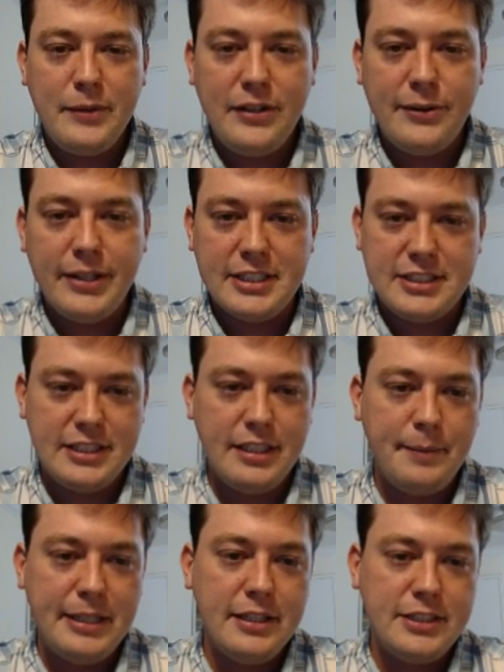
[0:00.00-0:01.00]
curious.
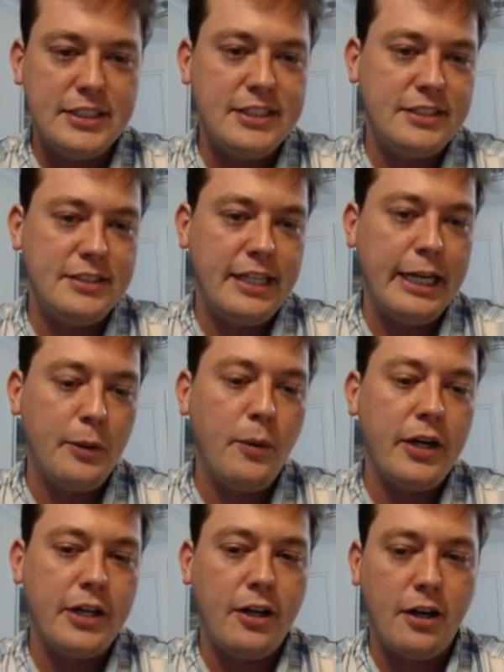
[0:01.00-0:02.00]
I mean, this is
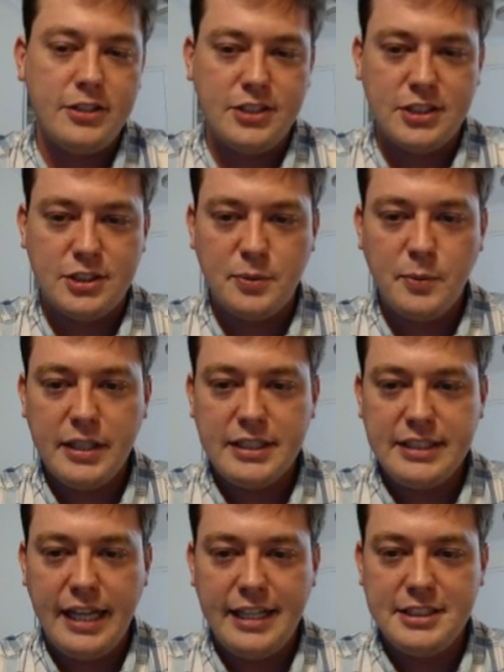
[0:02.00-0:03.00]
Caruana Carlsen, so what
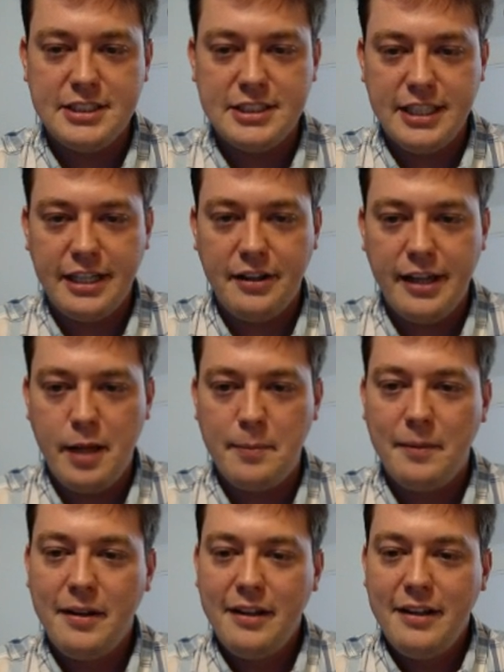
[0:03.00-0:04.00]
does the engine say on
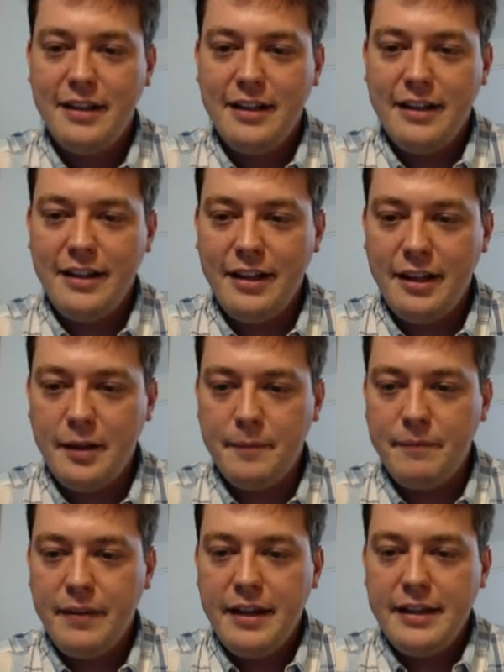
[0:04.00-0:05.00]
them?
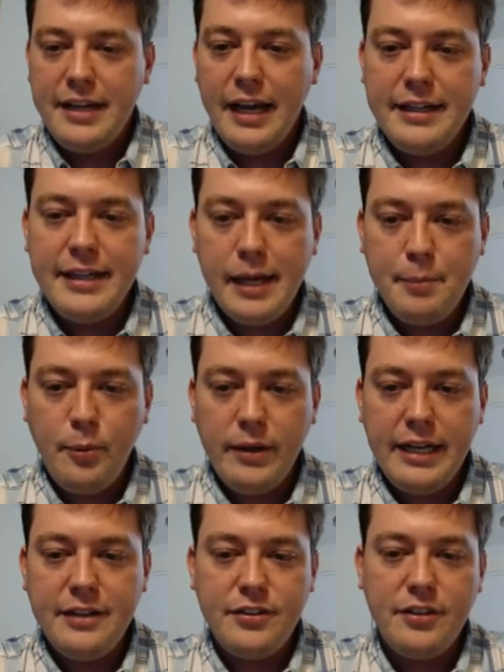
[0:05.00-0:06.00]

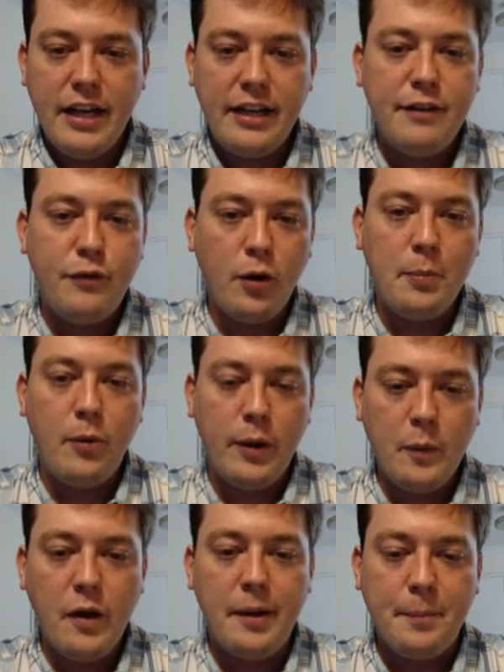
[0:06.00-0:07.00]
98.8 to
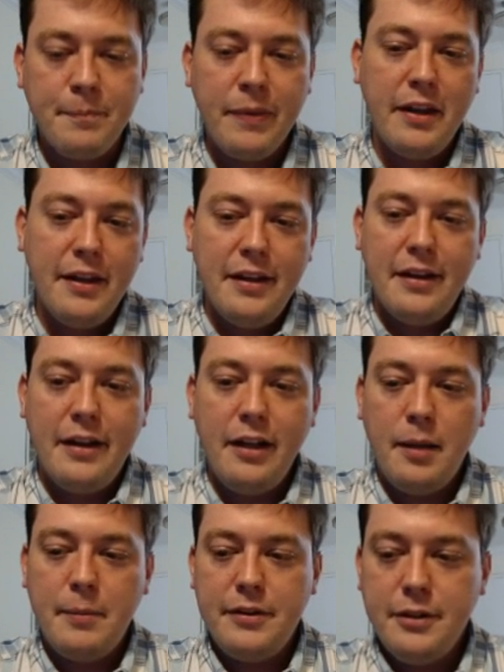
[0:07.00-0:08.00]

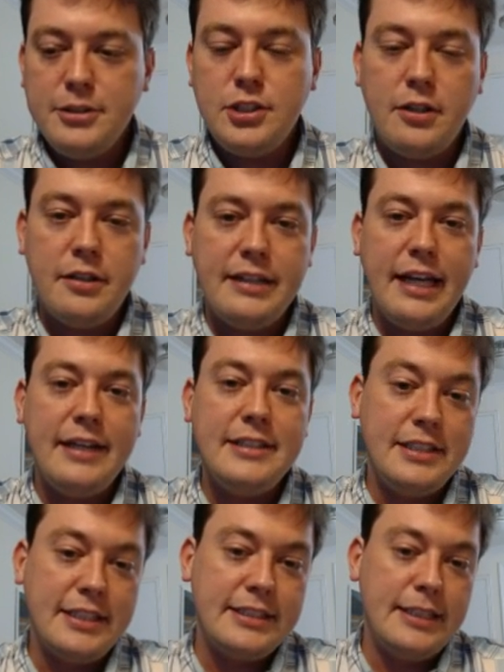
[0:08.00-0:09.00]
94.1. That
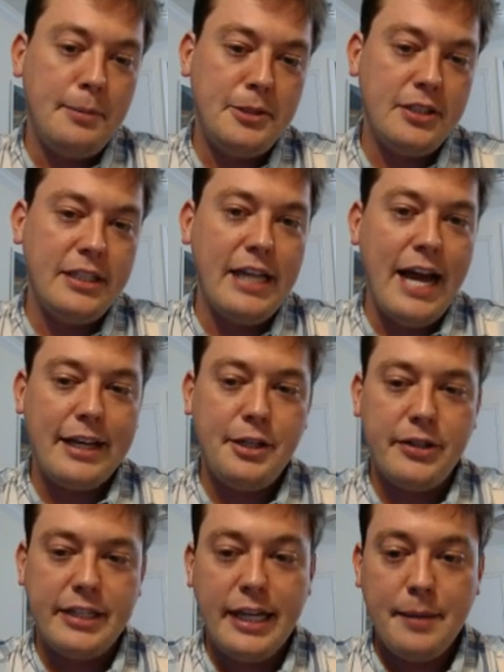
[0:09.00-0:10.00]
is an exceptionally
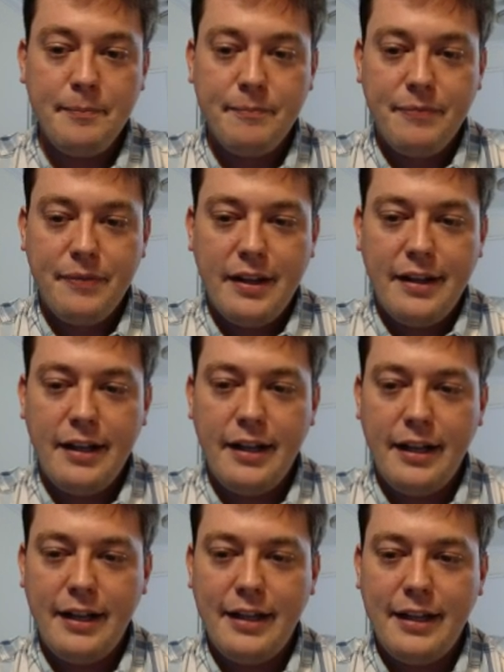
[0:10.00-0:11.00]
accurate game.
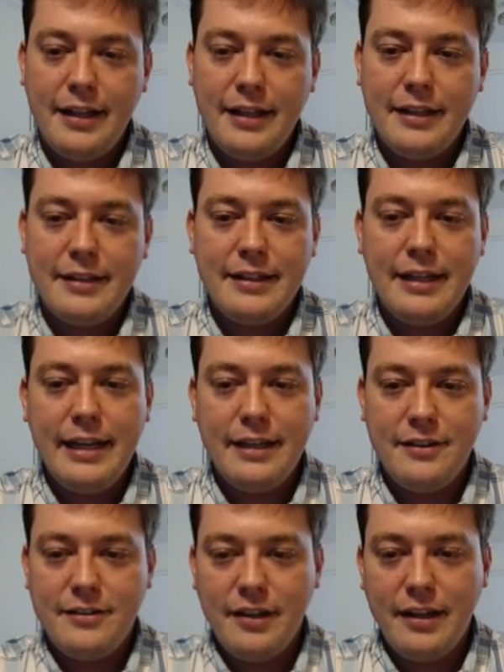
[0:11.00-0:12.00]

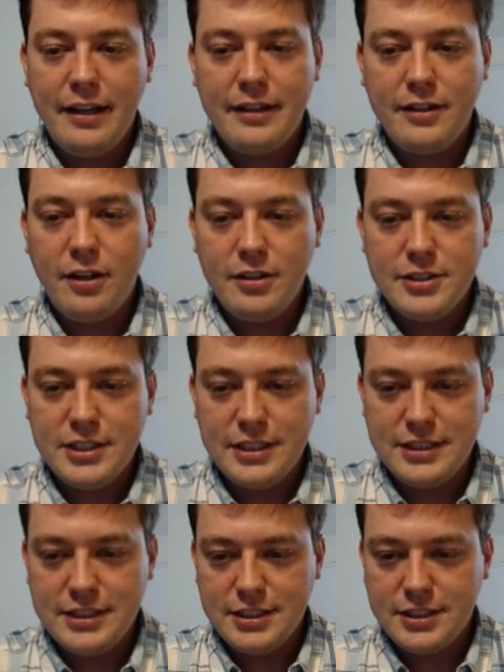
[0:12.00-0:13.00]
And Carlsen
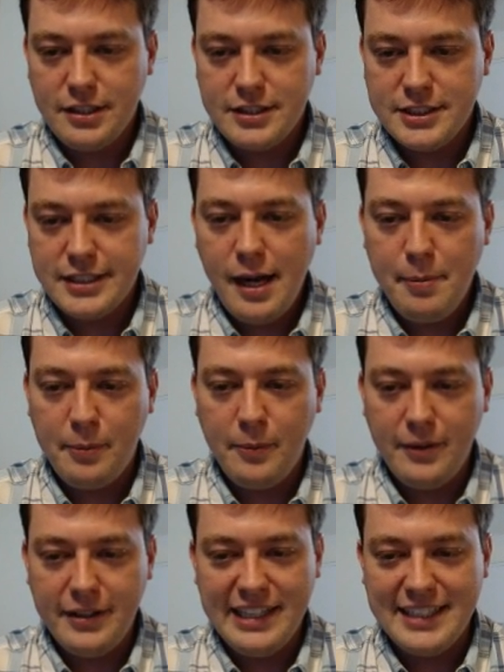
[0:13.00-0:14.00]
is just
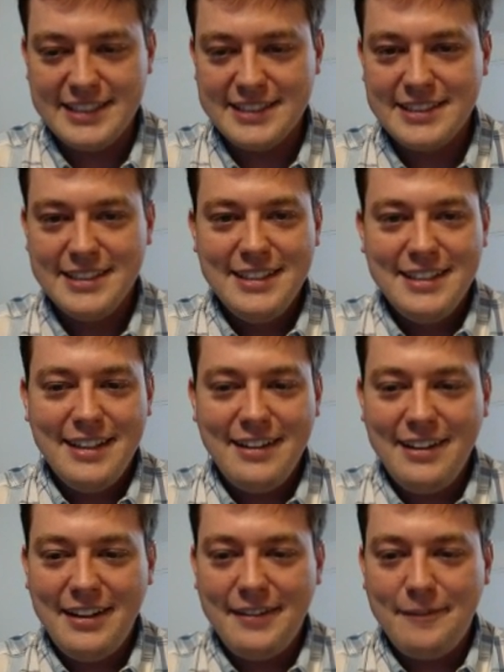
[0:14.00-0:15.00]
unstoppable in this.
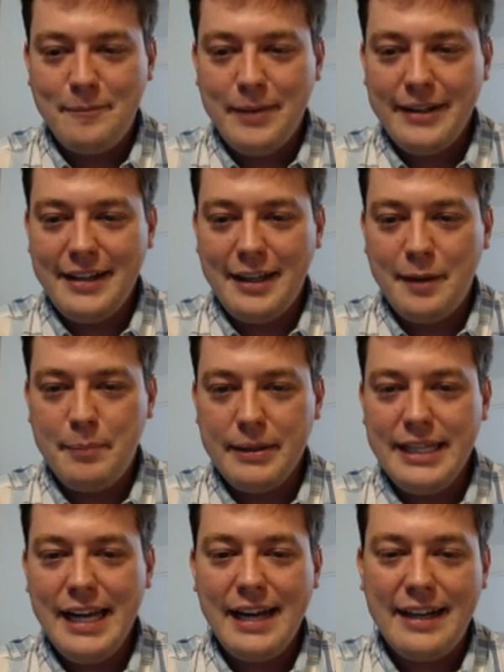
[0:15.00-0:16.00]

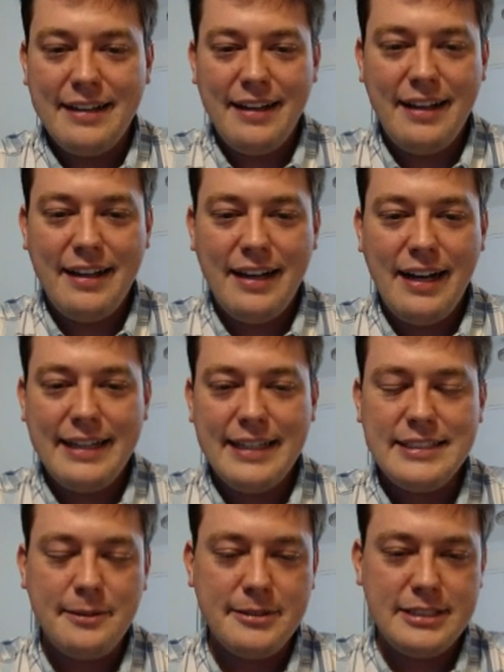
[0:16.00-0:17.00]
But yeah, I
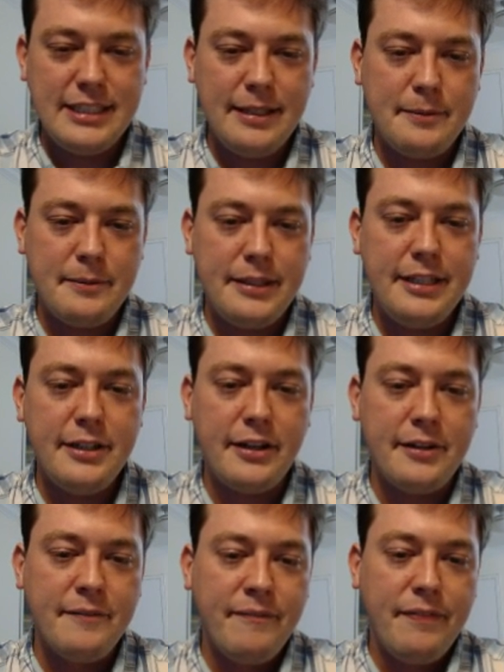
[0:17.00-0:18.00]
guess I would say
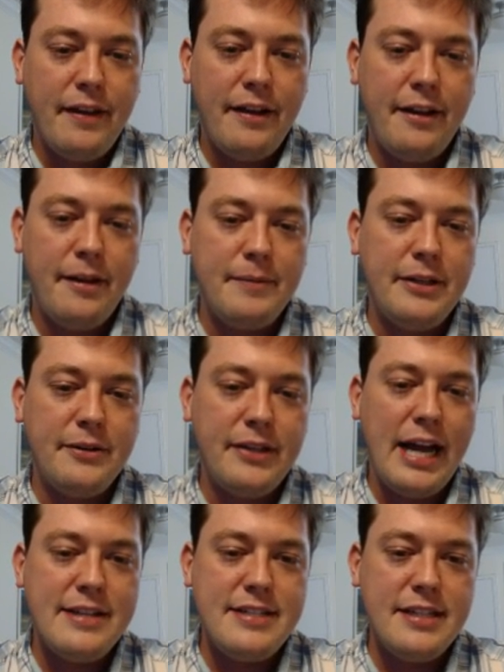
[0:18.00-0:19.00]
here, the
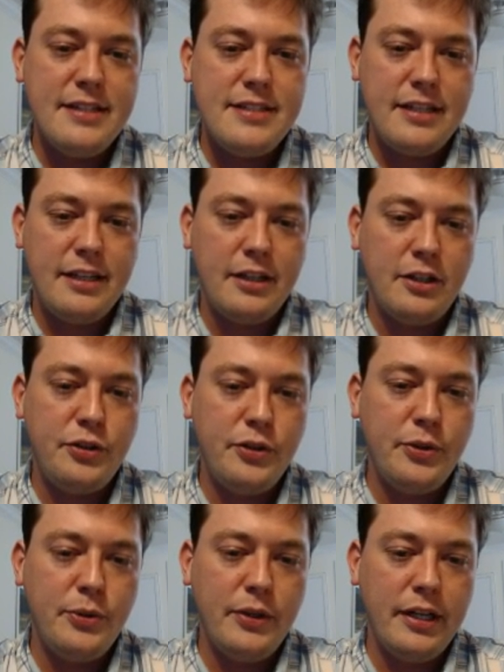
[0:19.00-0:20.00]
ideas can
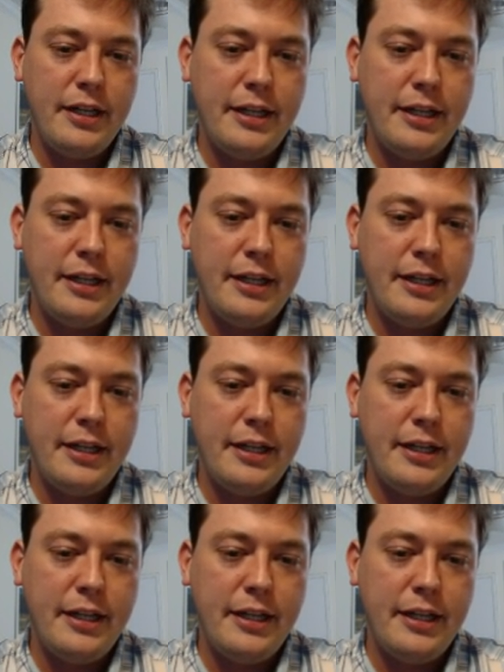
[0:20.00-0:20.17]
include, there